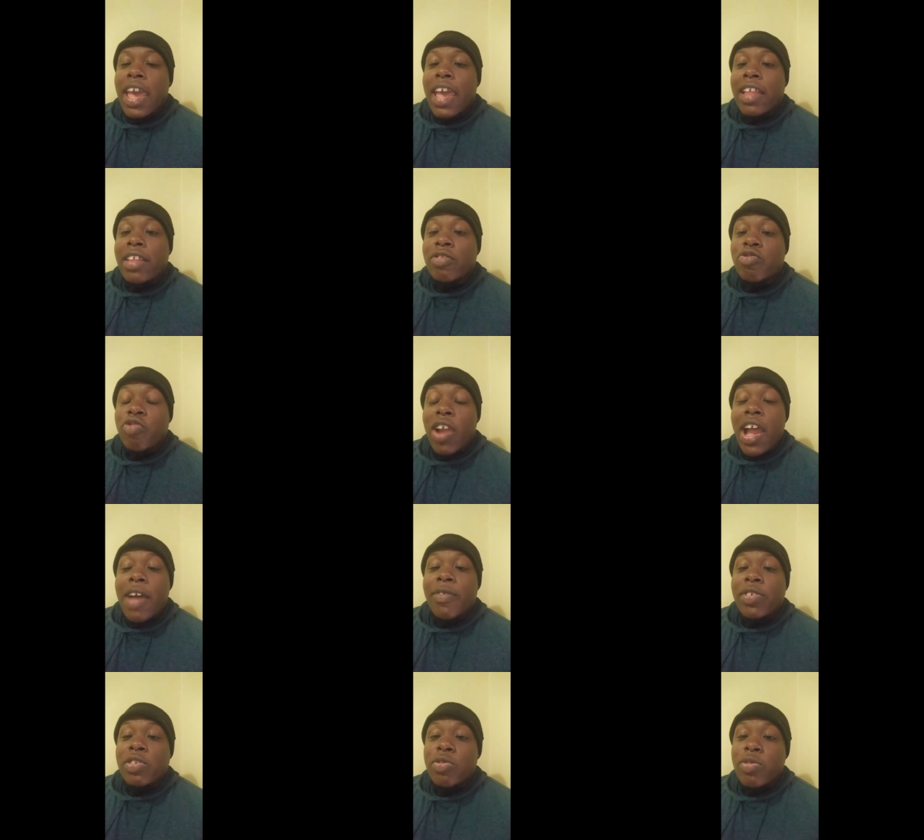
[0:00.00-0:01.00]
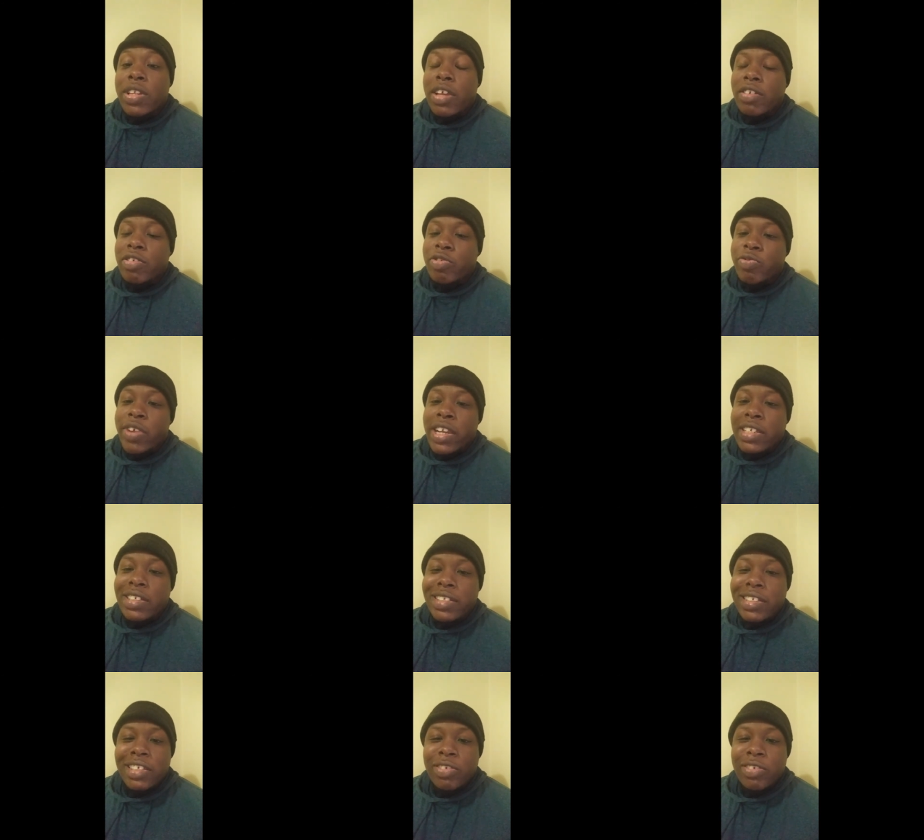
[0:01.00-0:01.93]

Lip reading: and drive into another direction.